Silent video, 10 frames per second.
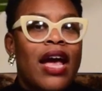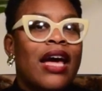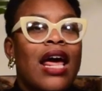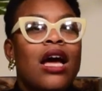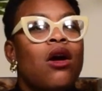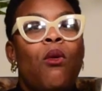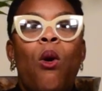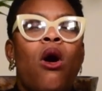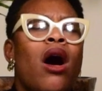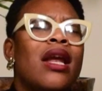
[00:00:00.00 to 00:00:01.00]
And I
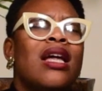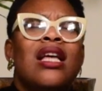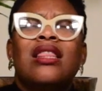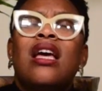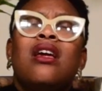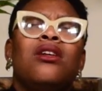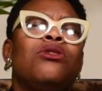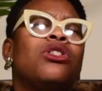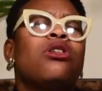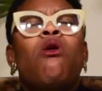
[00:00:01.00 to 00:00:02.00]
go on, thank
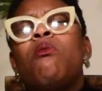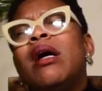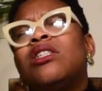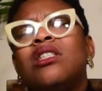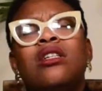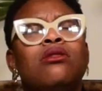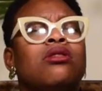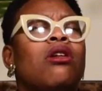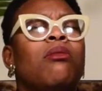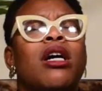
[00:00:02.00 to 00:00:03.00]
you so much. Thank you
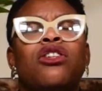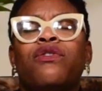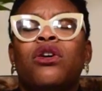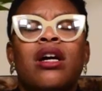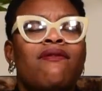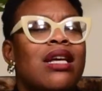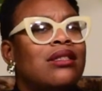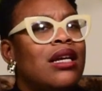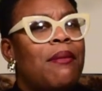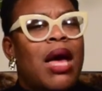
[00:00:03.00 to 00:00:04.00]
so much for
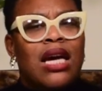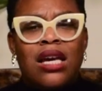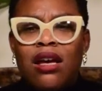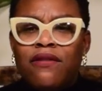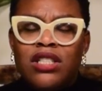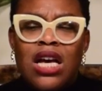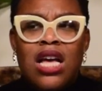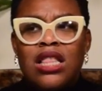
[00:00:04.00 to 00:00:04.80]
investing in my gift.